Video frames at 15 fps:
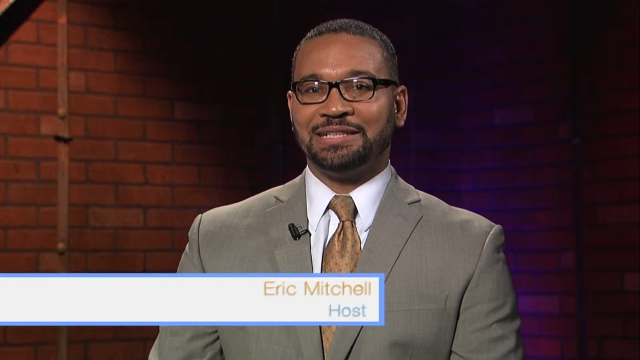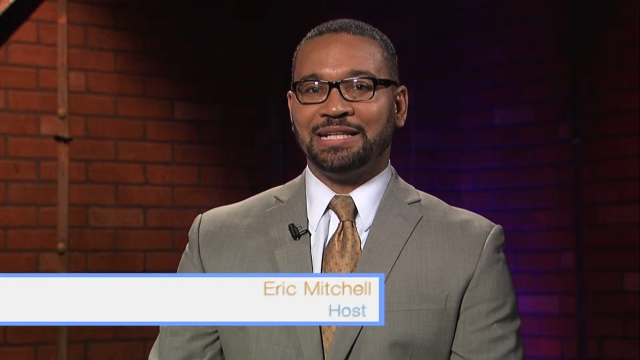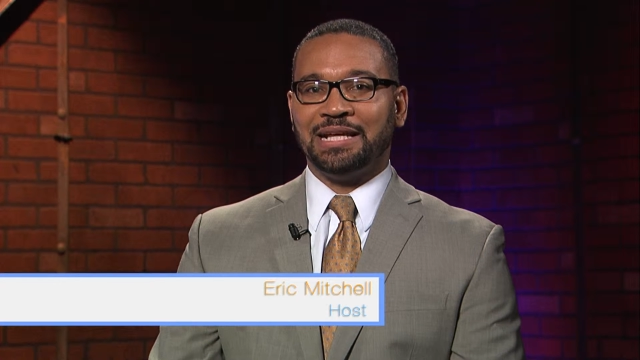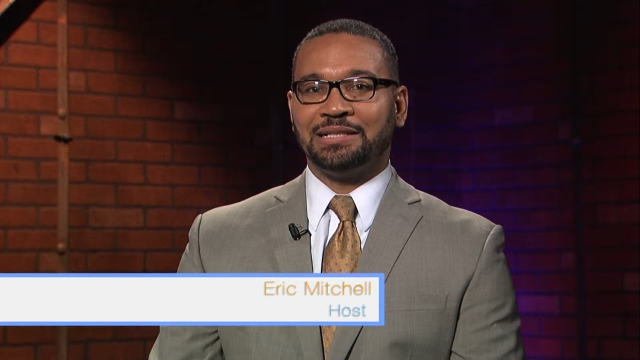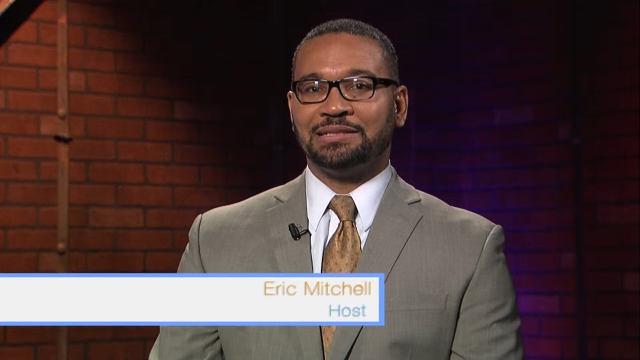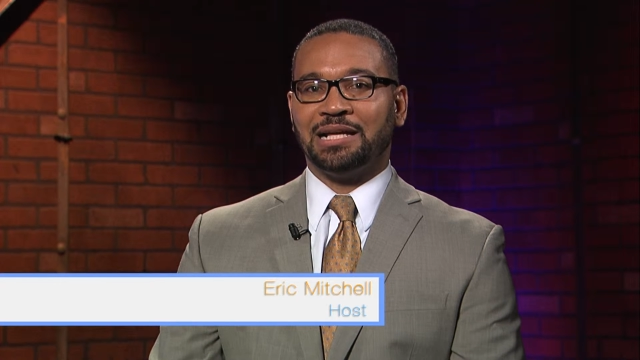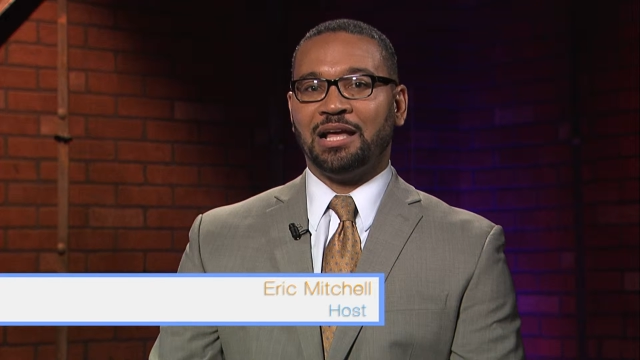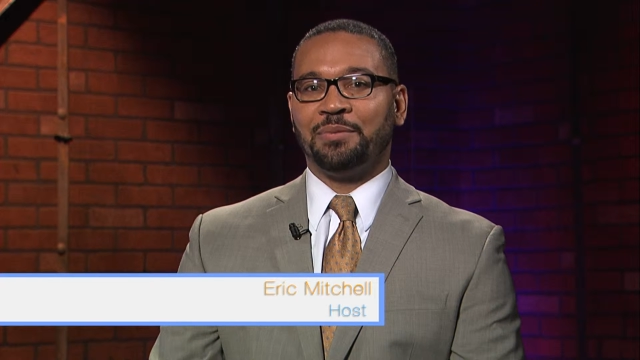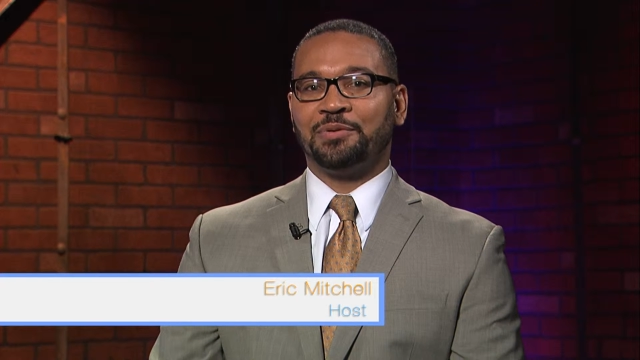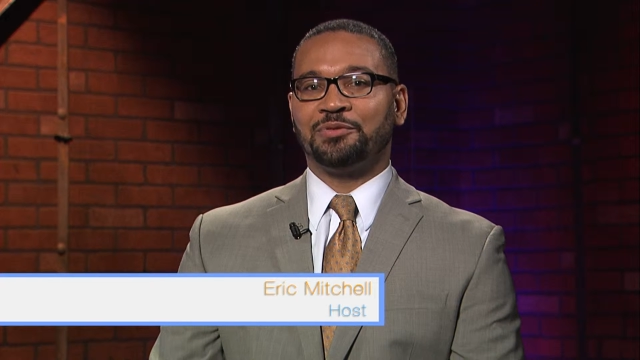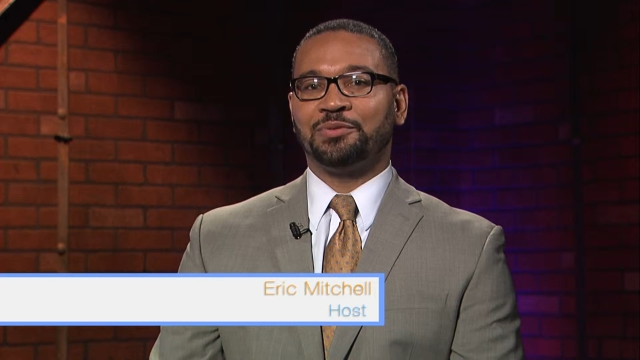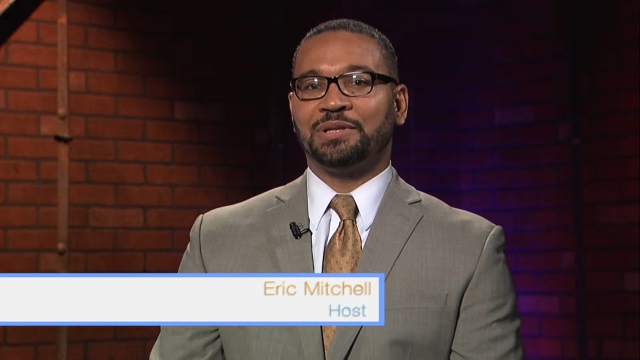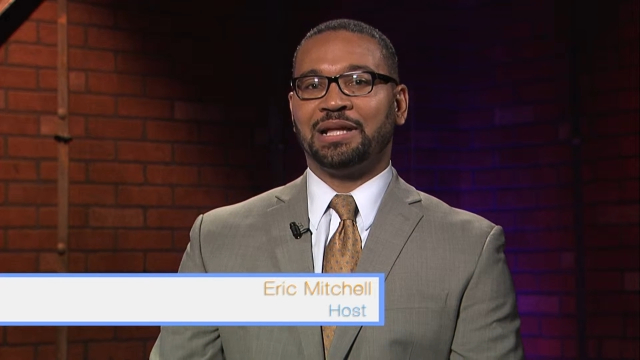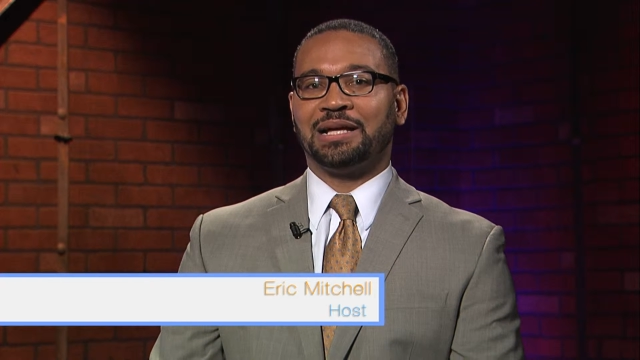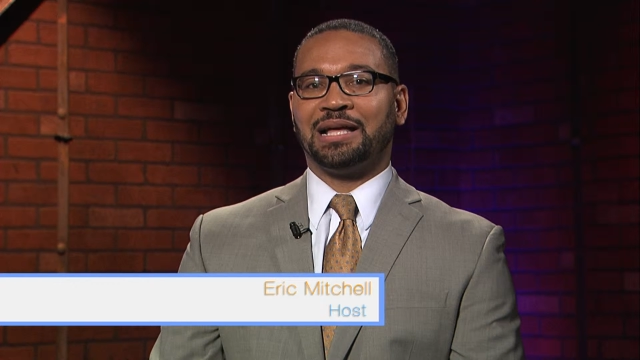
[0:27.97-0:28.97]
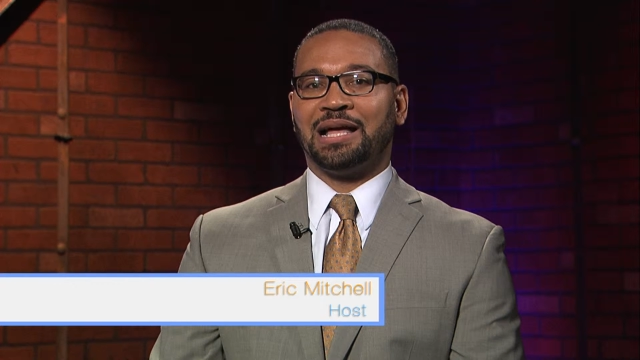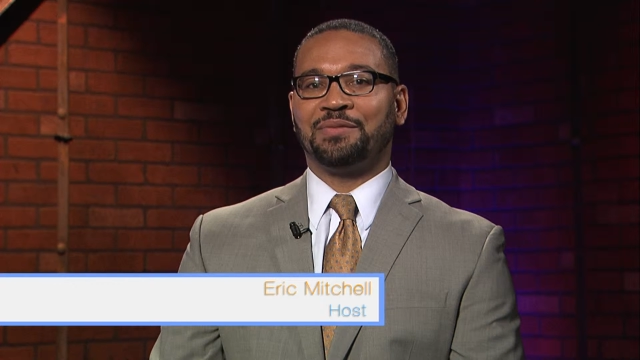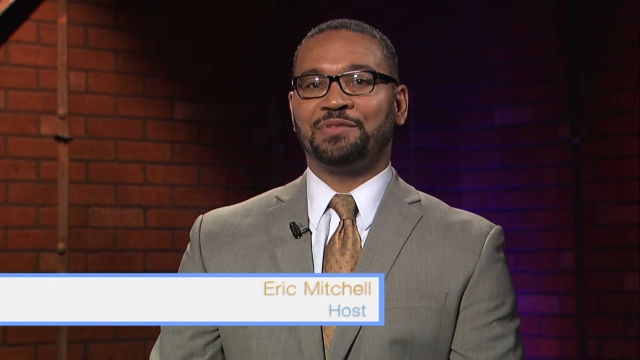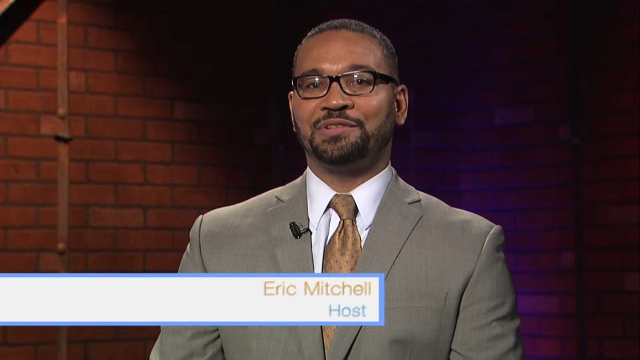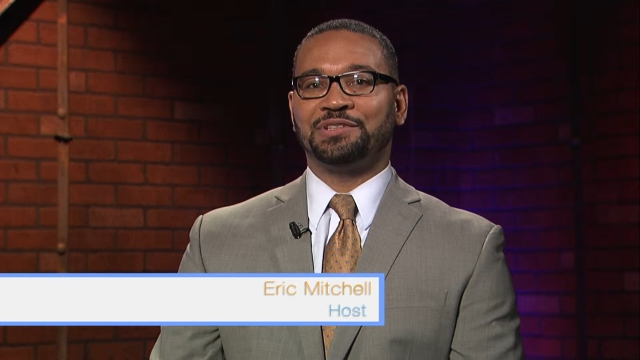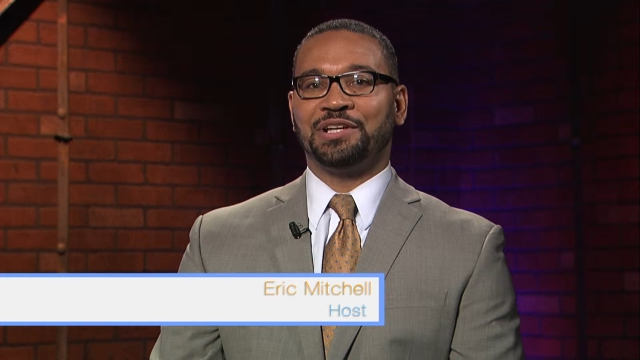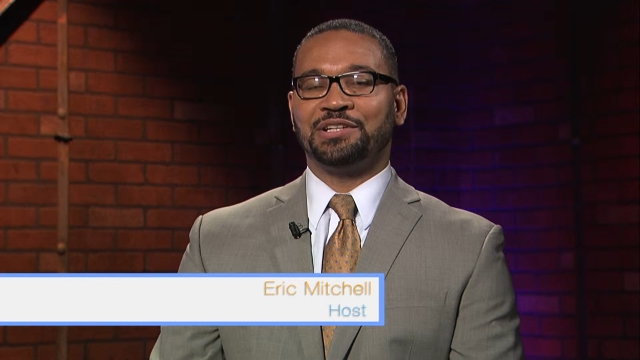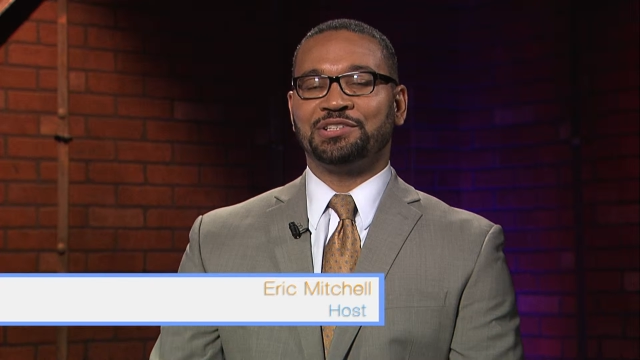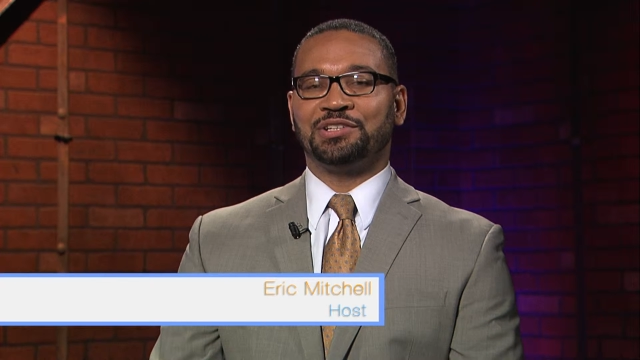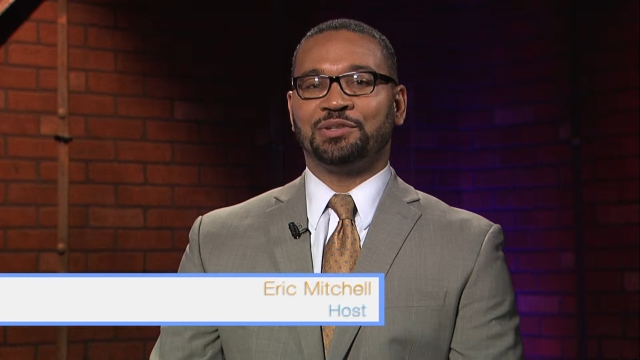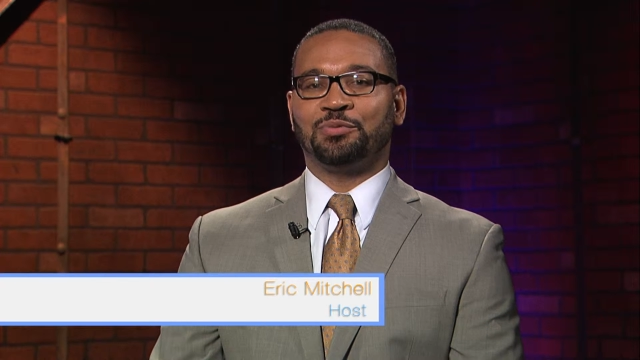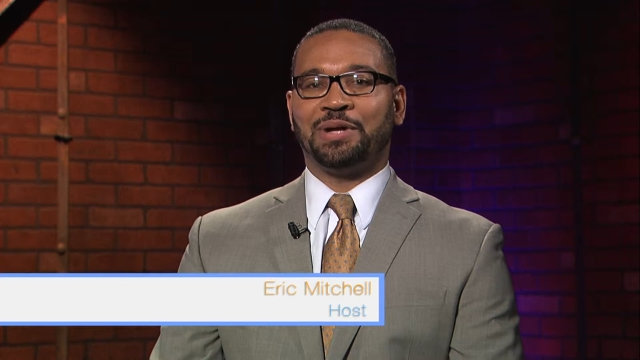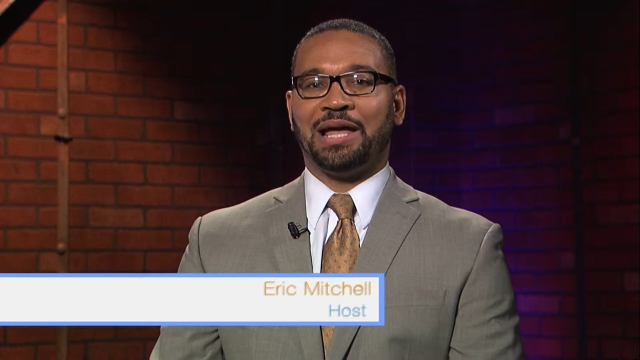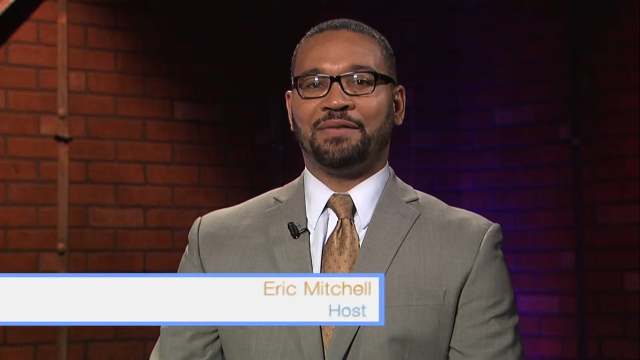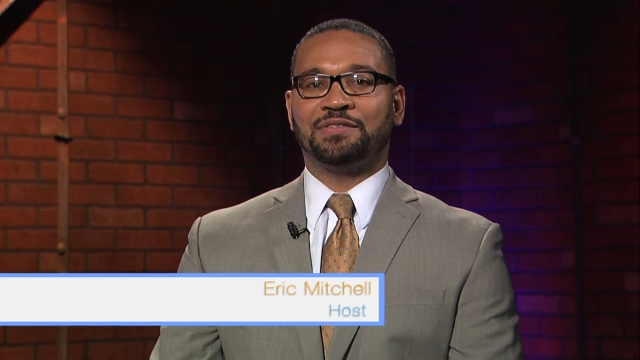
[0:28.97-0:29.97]
and to help us with that conversation, we
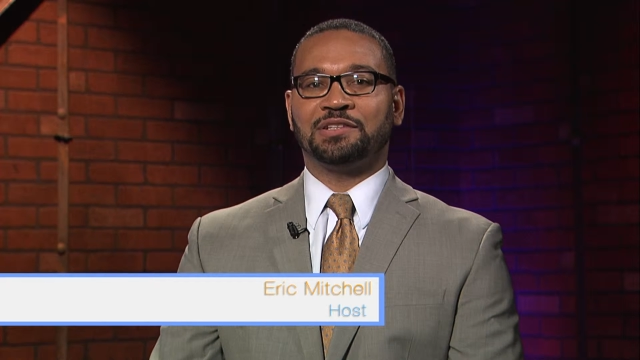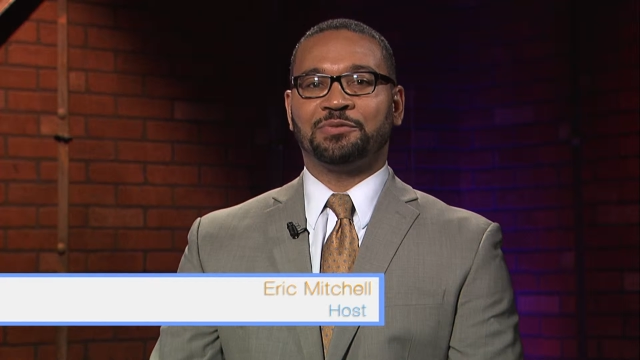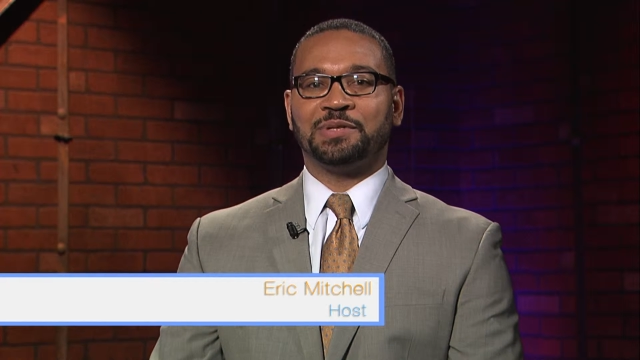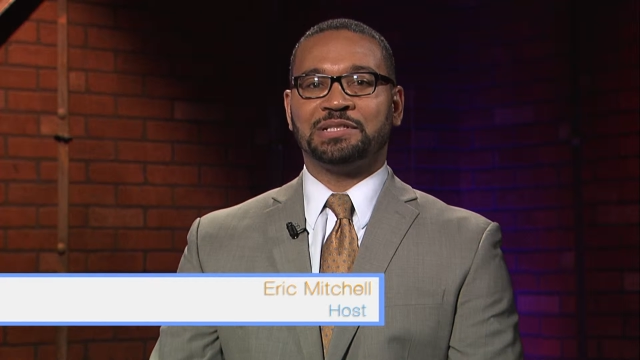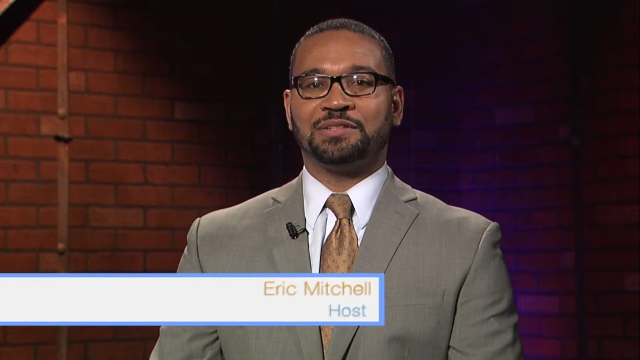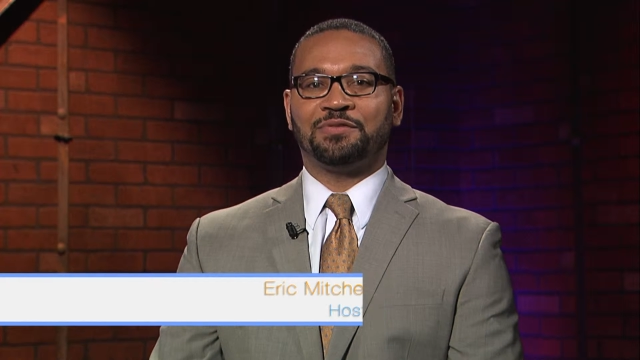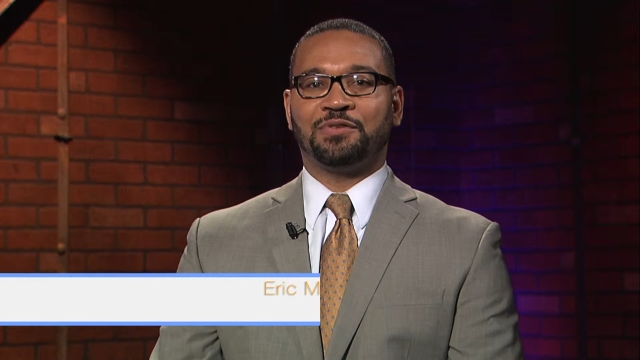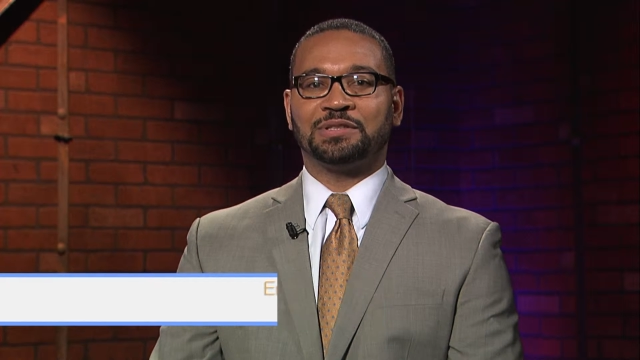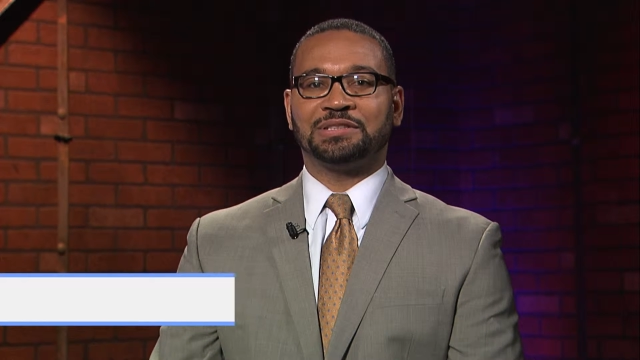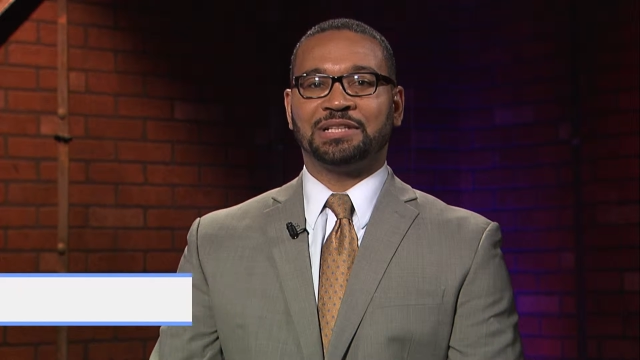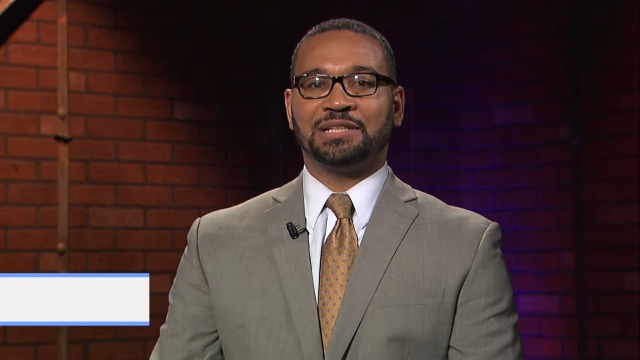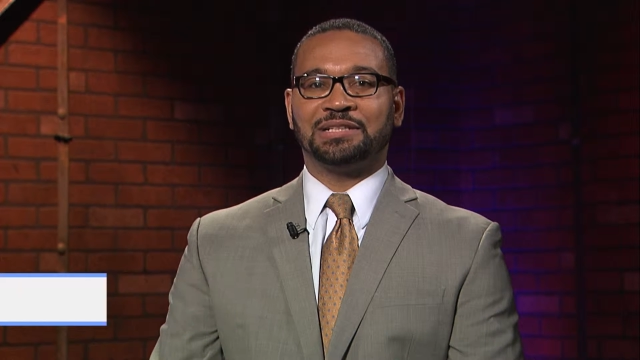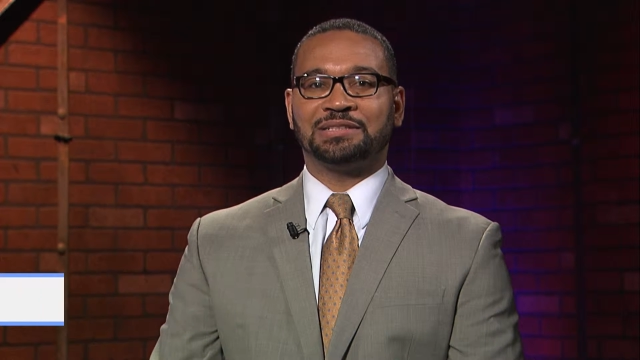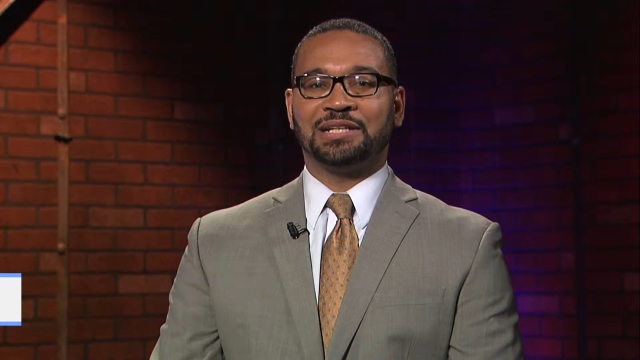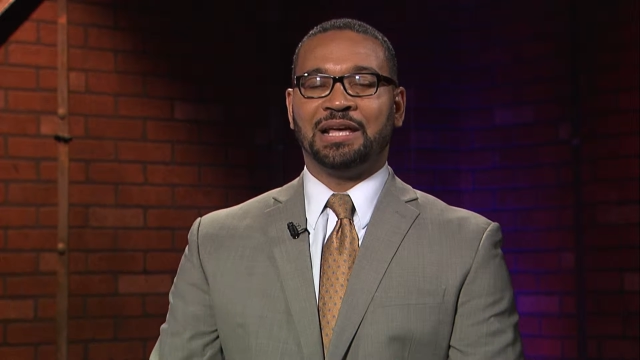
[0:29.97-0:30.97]
have Teresa Fortillis